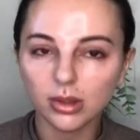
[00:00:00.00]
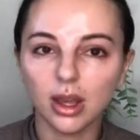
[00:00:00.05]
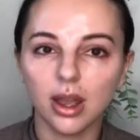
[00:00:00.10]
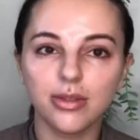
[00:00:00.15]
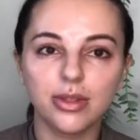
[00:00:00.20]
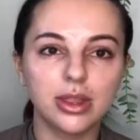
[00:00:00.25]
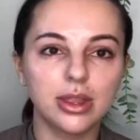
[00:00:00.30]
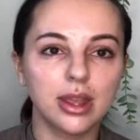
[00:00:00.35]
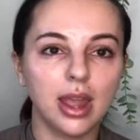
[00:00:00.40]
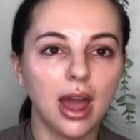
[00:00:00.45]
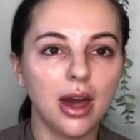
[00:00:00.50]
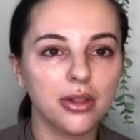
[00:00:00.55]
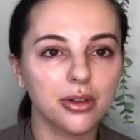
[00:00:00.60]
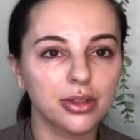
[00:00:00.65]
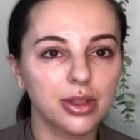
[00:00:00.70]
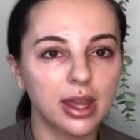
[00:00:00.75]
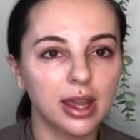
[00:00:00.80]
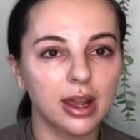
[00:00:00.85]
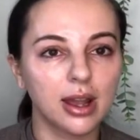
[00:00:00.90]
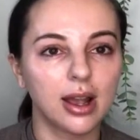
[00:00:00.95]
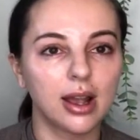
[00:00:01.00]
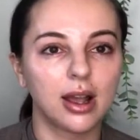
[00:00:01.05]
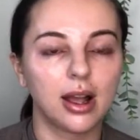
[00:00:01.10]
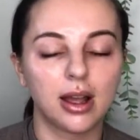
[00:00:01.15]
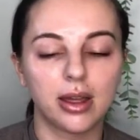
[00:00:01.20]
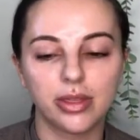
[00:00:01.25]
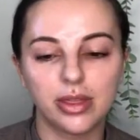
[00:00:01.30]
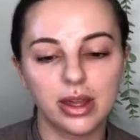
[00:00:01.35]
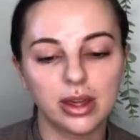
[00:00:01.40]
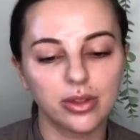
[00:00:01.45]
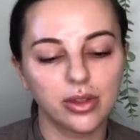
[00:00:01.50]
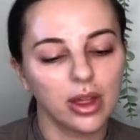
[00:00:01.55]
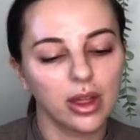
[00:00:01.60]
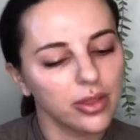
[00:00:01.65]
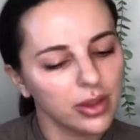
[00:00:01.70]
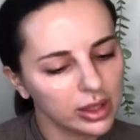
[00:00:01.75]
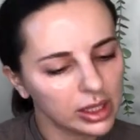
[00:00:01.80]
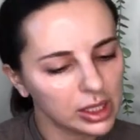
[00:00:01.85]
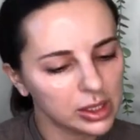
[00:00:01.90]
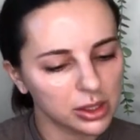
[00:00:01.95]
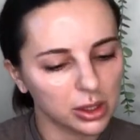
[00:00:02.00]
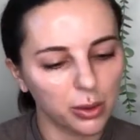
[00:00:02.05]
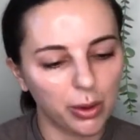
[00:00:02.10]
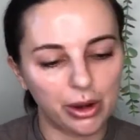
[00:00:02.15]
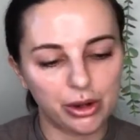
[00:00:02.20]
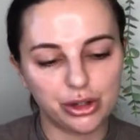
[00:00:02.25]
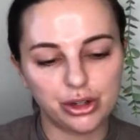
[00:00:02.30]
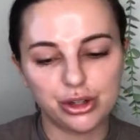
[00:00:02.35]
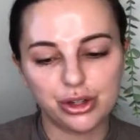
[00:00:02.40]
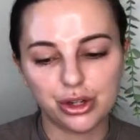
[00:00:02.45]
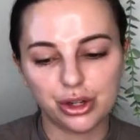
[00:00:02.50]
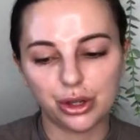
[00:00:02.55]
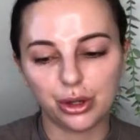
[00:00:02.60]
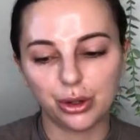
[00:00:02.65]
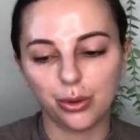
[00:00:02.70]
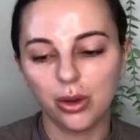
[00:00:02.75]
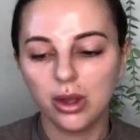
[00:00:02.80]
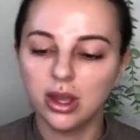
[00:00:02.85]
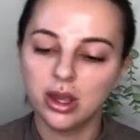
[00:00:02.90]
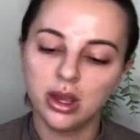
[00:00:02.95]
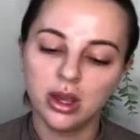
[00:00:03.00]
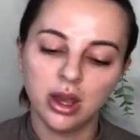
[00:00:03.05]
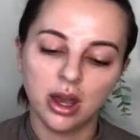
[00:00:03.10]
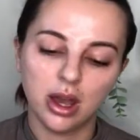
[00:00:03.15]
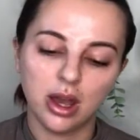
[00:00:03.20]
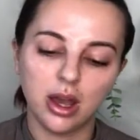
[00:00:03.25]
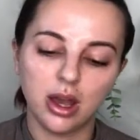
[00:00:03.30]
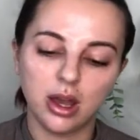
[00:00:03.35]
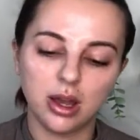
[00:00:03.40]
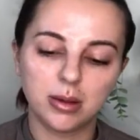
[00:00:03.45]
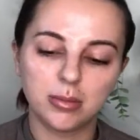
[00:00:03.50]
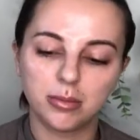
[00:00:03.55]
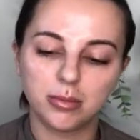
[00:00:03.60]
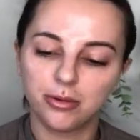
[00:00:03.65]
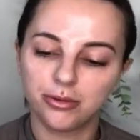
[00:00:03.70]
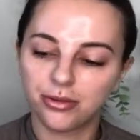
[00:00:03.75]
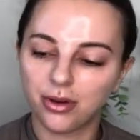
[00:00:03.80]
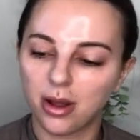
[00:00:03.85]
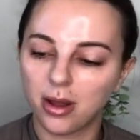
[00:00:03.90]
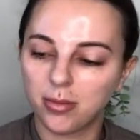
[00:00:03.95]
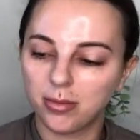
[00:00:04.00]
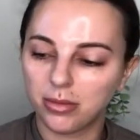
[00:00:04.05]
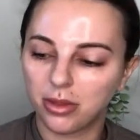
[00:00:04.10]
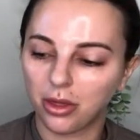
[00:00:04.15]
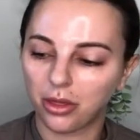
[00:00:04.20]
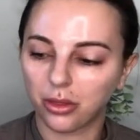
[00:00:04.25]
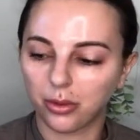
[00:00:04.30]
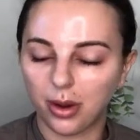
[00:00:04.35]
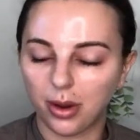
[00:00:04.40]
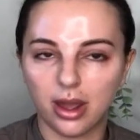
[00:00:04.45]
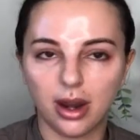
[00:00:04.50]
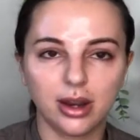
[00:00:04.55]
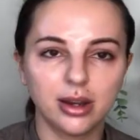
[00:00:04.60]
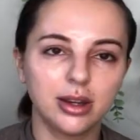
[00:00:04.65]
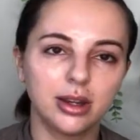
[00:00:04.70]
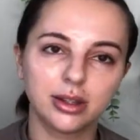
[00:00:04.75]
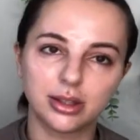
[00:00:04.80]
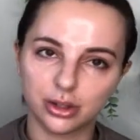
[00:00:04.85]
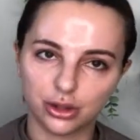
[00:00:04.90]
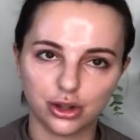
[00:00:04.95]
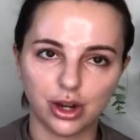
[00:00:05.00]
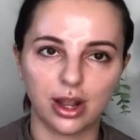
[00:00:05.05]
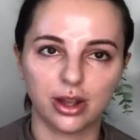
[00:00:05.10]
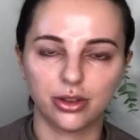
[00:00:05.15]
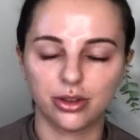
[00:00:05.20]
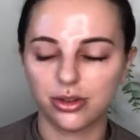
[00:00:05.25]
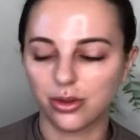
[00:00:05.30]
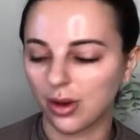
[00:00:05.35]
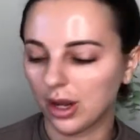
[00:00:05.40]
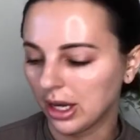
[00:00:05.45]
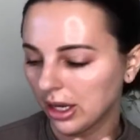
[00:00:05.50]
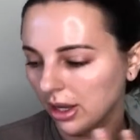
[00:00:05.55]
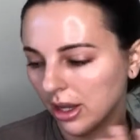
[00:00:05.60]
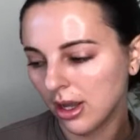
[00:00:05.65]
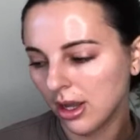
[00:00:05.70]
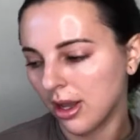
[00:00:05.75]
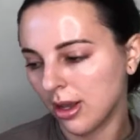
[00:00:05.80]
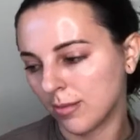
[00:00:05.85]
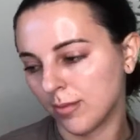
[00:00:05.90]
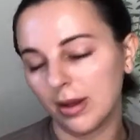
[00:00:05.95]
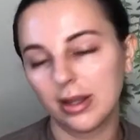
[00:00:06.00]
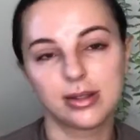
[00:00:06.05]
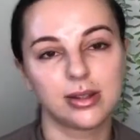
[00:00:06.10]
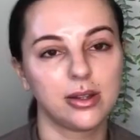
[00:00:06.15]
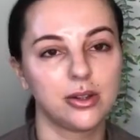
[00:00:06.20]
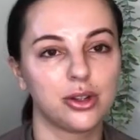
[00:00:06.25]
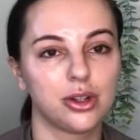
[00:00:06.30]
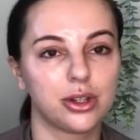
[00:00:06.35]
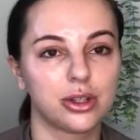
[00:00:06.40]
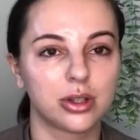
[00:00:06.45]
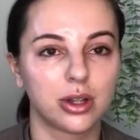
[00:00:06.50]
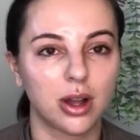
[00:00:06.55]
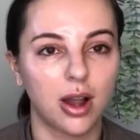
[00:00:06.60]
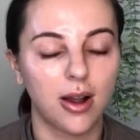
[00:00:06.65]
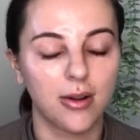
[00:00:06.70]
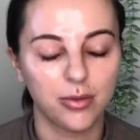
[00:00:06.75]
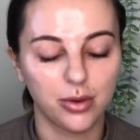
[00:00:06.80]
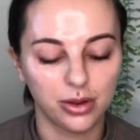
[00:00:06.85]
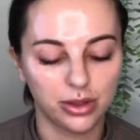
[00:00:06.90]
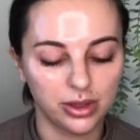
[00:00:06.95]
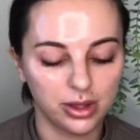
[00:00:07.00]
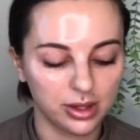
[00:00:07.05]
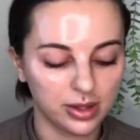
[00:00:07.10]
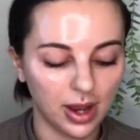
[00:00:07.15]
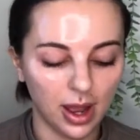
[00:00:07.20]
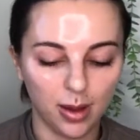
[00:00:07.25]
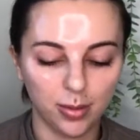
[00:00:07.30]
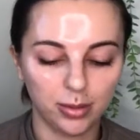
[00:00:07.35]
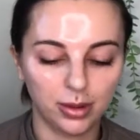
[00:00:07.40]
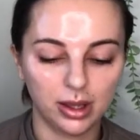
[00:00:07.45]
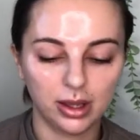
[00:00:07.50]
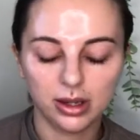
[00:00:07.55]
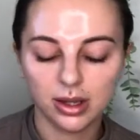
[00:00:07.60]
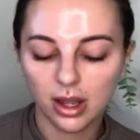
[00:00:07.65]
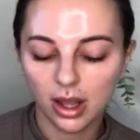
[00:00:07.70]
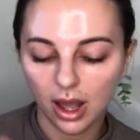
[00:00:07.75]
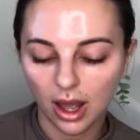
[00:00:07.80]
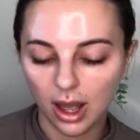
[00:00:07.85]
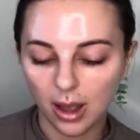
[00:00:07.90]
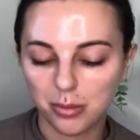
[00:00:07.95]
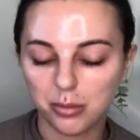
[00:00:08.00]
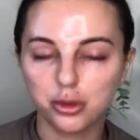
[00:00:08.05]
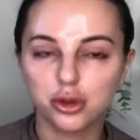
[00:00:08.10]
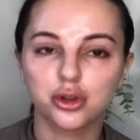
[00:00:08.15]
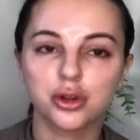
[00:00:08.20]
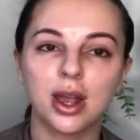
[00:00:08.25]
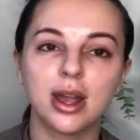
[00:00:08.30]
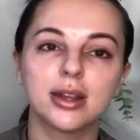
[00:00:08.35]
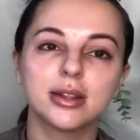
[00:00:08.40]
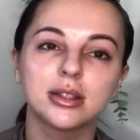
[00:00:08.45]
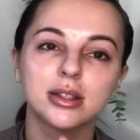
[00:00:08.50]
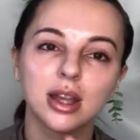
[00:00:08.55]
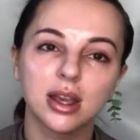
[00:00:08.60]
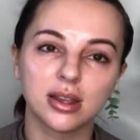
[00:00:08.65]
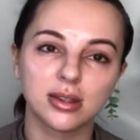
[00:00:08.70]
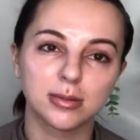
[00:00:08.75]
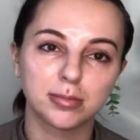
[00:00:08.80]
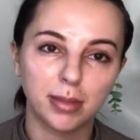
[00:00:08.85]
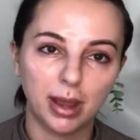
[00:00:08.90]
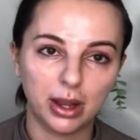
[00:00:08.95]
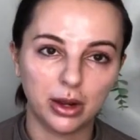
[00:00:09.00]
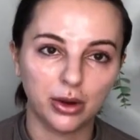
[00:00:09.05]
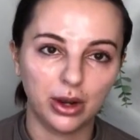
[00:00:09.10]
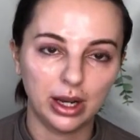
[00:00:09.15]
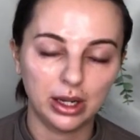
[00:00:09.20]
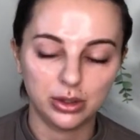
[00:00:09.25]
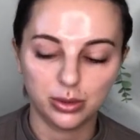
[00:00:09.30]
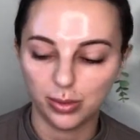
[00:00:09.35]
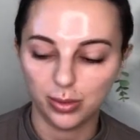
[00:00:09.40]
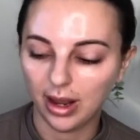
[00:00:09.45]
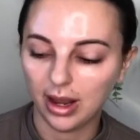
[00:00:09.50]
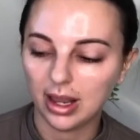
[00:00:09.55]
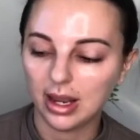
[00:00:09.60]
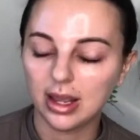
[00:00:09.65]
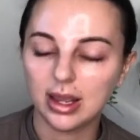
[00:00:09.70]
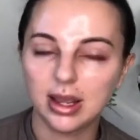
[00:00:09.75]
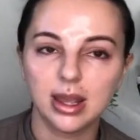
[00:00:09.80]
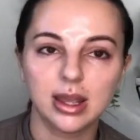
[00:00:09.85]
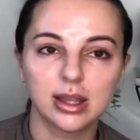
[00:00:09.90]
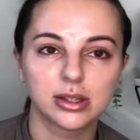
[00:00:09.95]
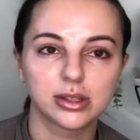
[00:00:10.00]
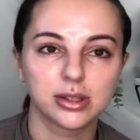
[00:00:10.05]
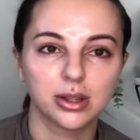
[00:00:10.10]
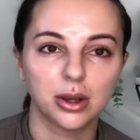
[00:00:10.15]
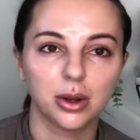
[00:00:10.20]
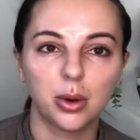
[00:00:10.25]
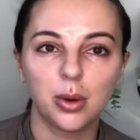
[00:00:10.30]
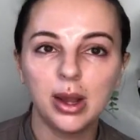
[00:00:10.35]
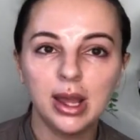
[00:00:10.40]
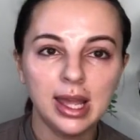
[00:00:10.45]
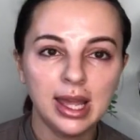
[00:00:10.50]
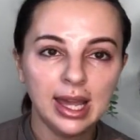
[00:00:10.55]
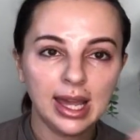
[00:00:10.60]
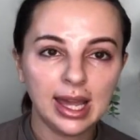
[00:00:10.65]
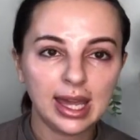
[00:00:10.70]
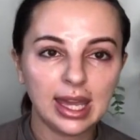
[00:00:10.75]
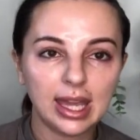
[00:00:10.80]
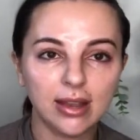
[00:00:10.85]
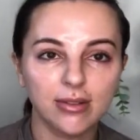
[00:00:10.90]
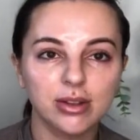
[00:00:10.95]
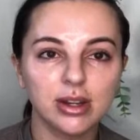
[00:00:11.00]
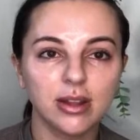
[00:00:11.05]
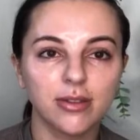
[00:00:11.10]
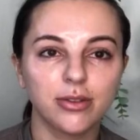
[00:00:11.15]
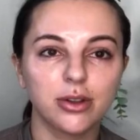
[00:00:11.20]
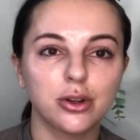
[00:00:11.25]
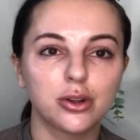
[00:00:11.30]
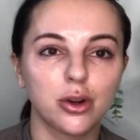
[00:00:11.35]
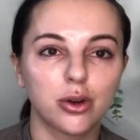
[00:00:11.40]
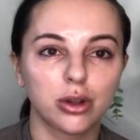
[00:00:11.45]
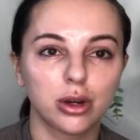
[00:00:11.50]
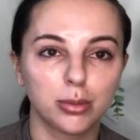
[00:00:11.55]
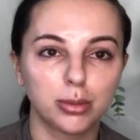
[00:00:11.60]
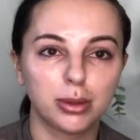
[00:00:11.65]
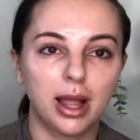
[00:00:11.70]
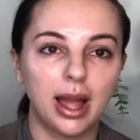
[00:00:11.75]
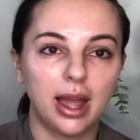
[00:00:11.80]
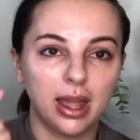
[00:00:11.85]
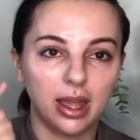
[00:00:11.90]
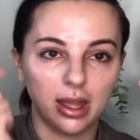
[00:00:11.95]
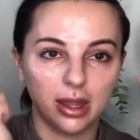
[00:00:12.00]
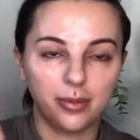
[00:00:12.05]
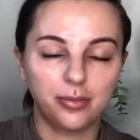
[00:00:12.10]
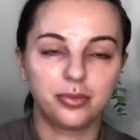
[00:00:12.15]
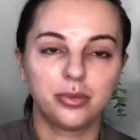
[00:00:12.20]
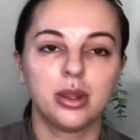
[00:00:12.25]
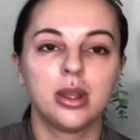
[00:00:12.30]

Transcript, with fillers: And the other thing, uh, I think I think this is a question too um, from the thread. I need to check the thread. My son just took off with the tablet. Um, Tret does migrate, right? It, so even if you don't apply it